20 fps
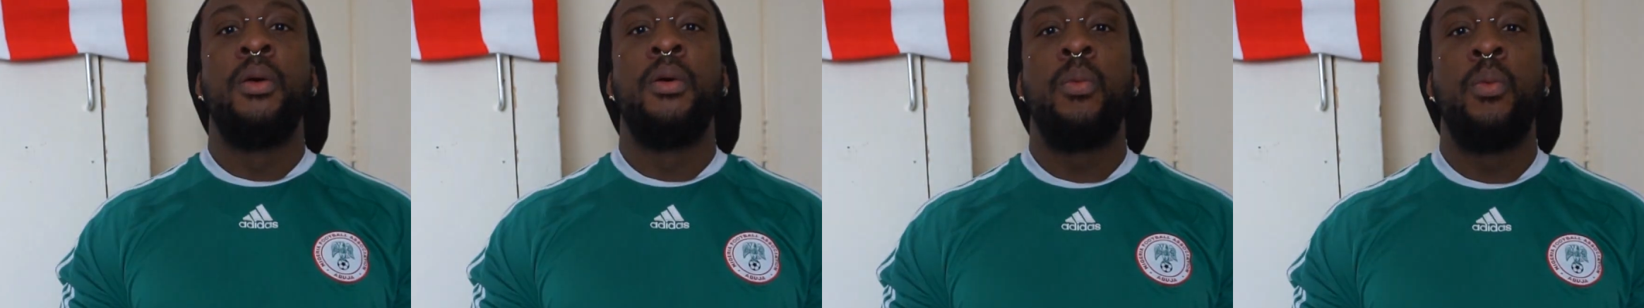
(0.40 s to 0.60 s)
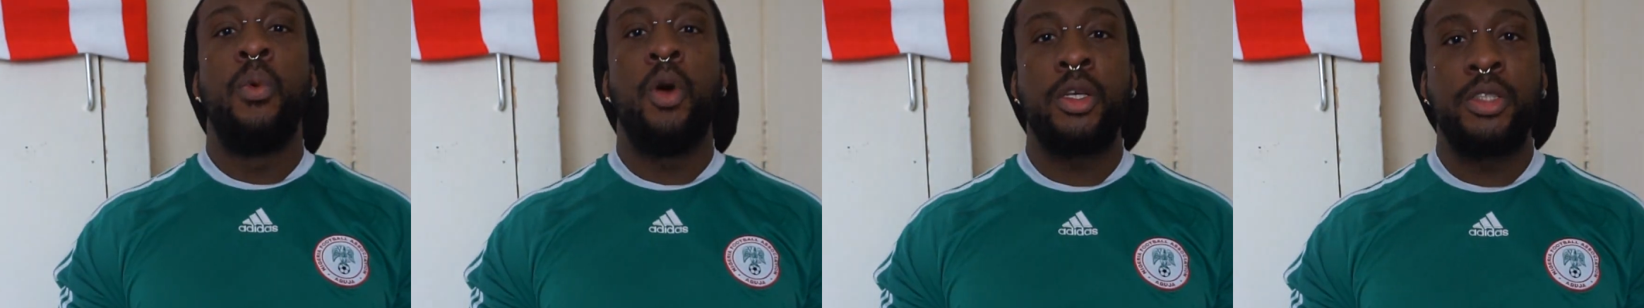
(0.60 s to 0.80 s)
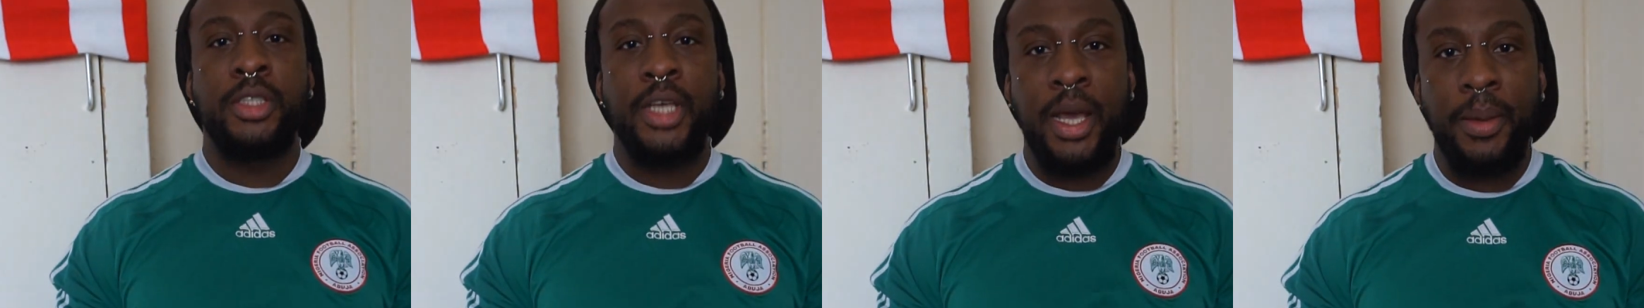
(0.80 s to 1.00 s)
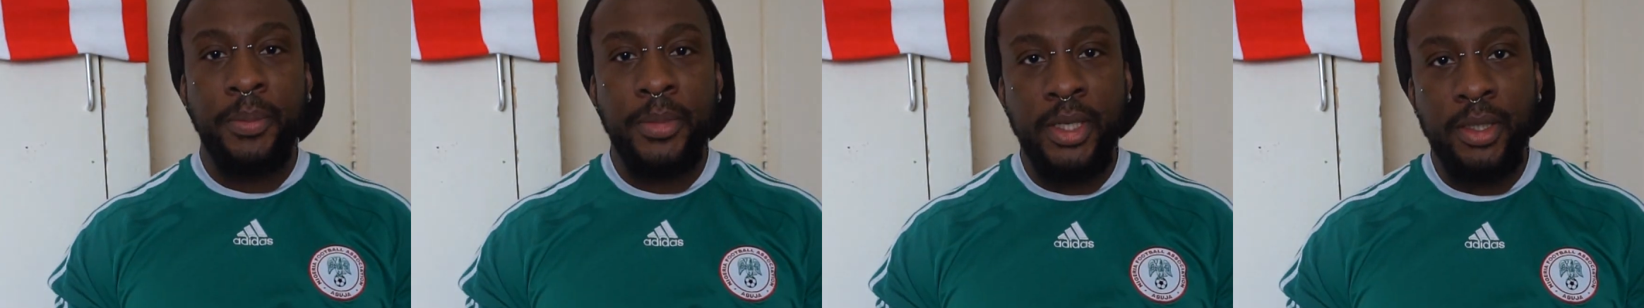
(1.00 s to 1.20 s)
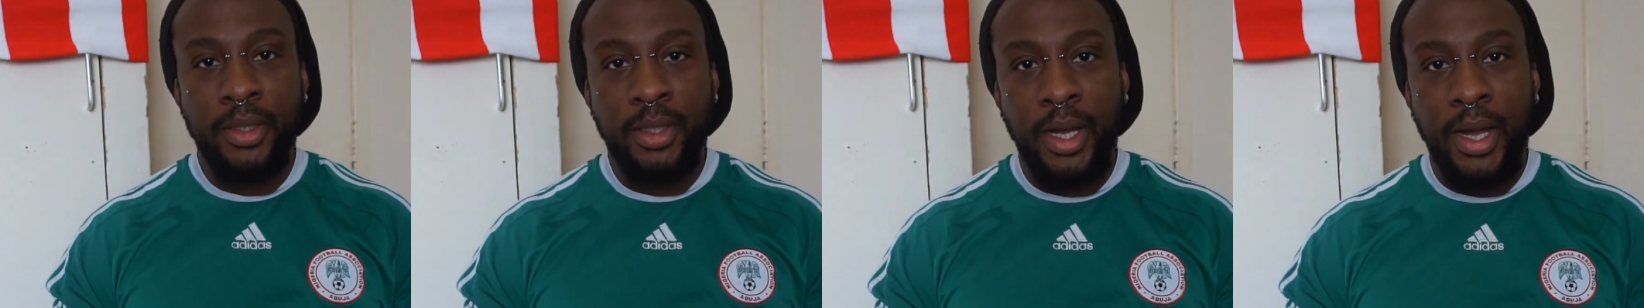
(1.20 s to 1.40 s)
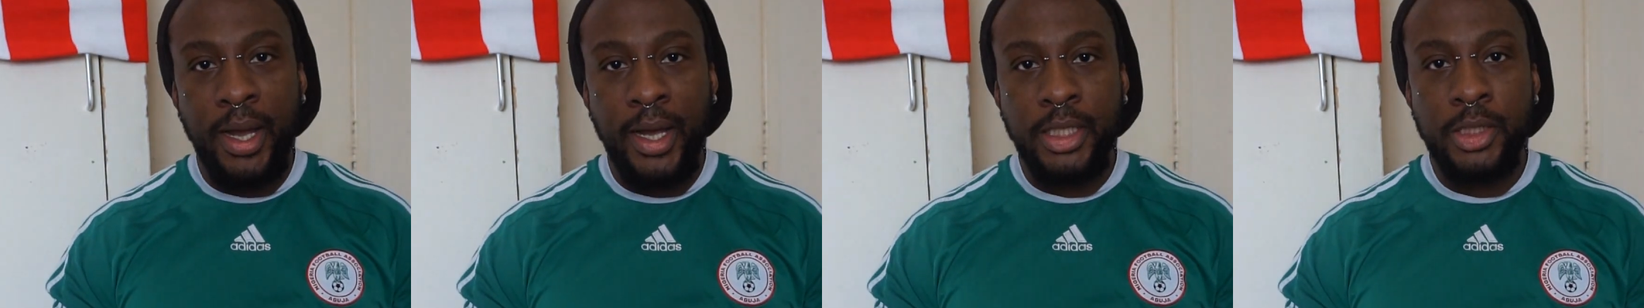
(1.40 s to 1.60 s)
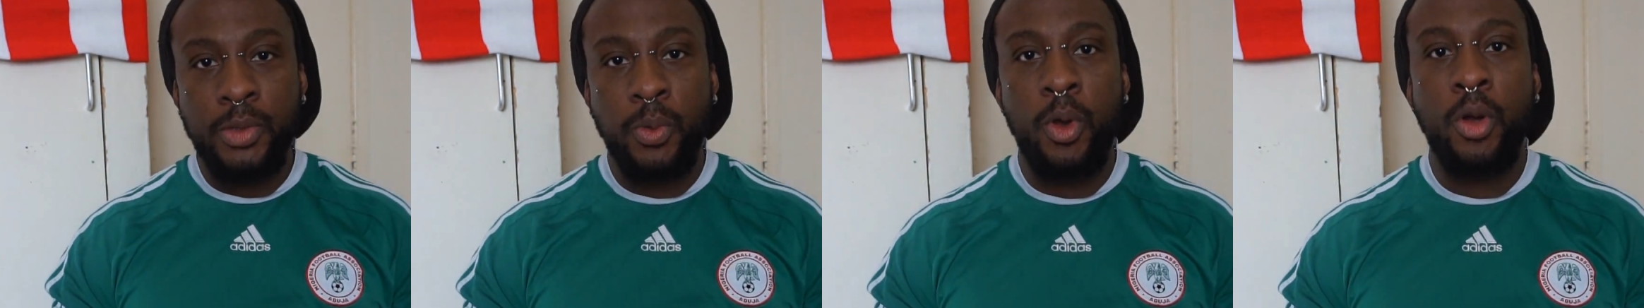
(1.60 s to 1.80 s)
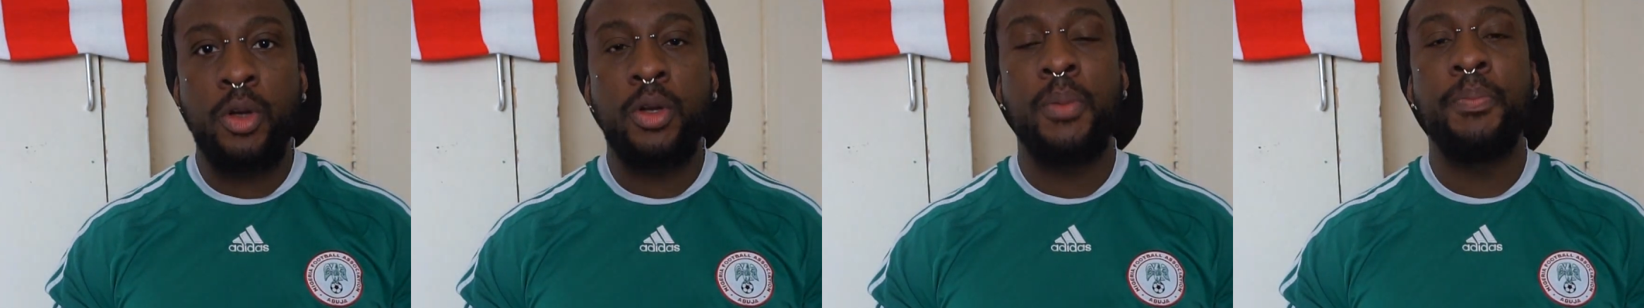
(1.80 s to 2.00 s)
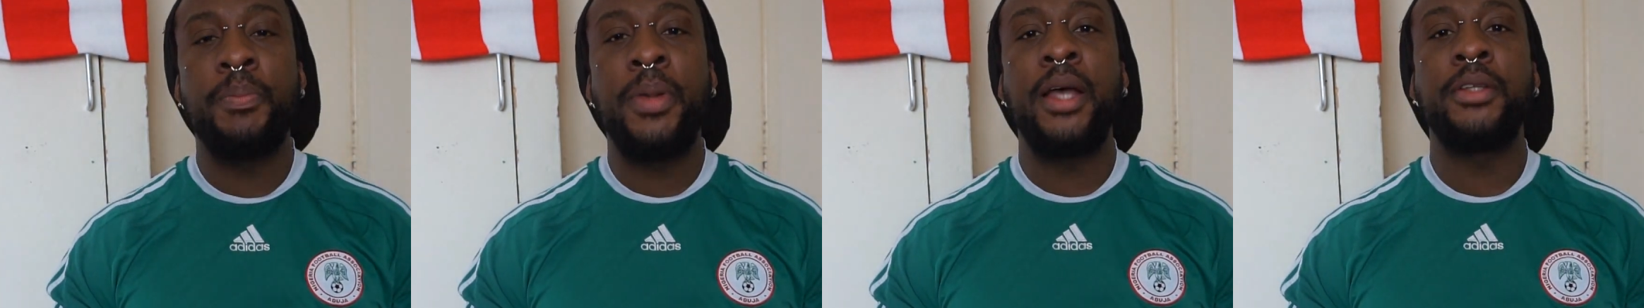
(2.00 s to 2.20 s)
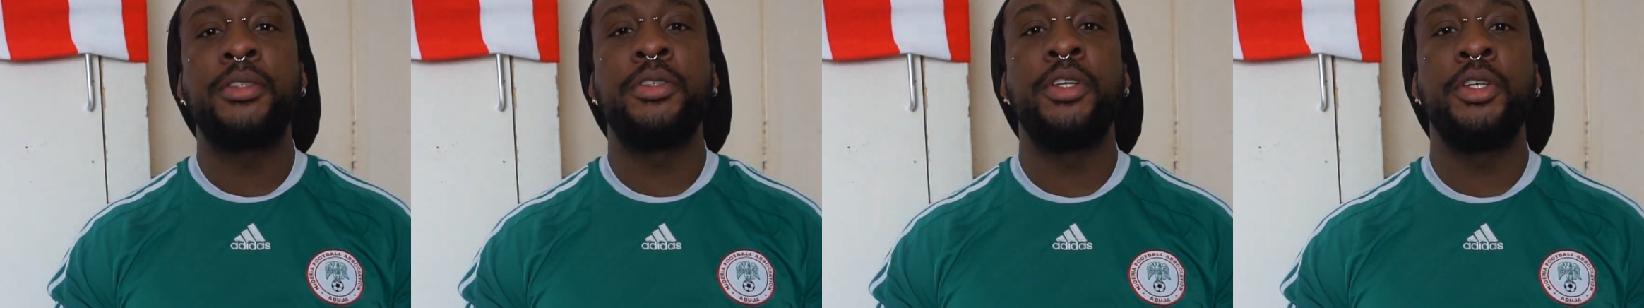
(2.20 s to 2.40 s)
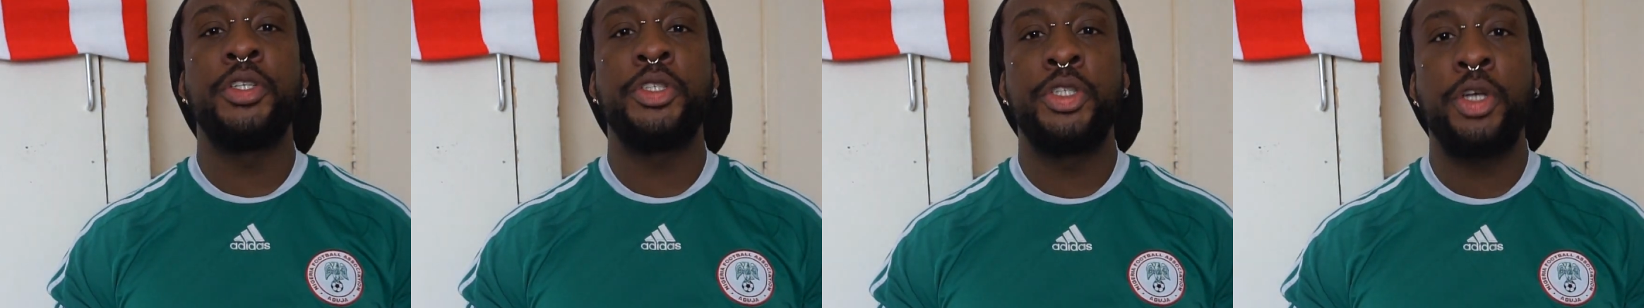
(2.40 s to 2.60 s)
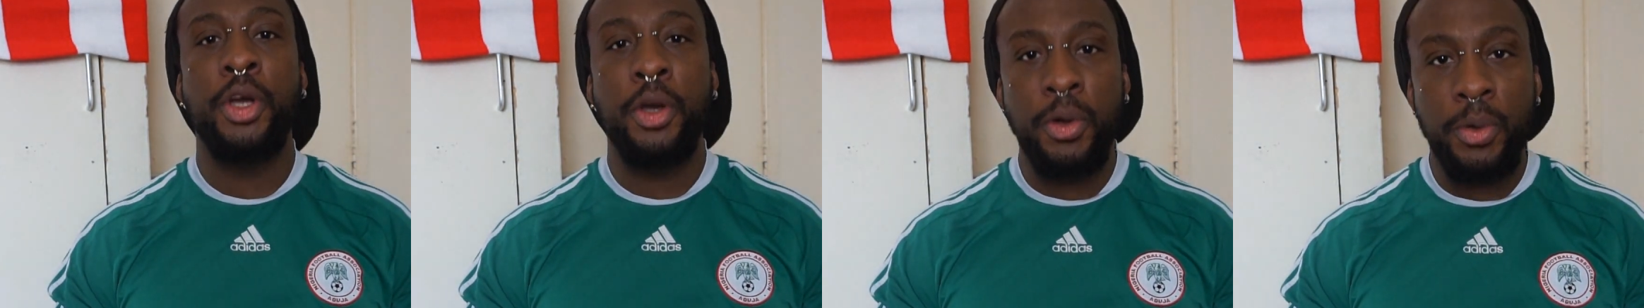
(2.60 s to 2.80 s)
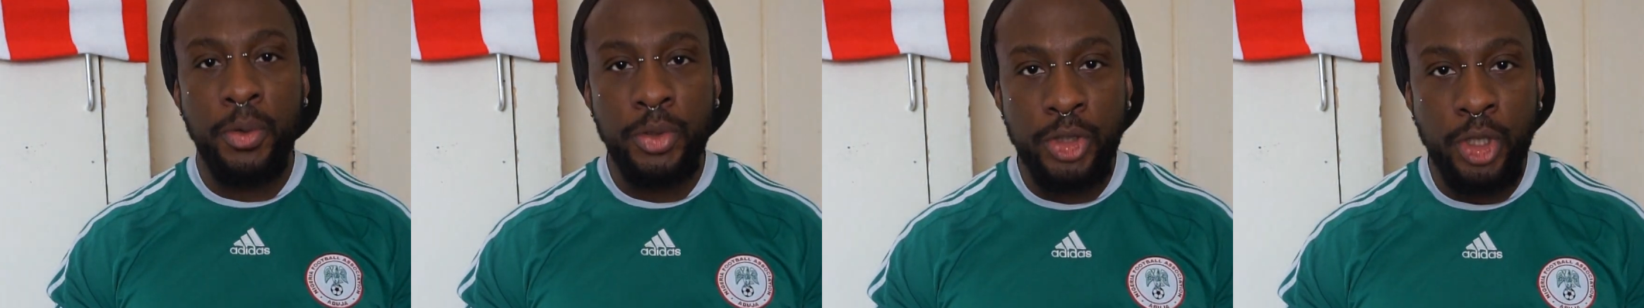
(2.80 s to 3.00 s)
What's happening, guys? Welcome back to the show.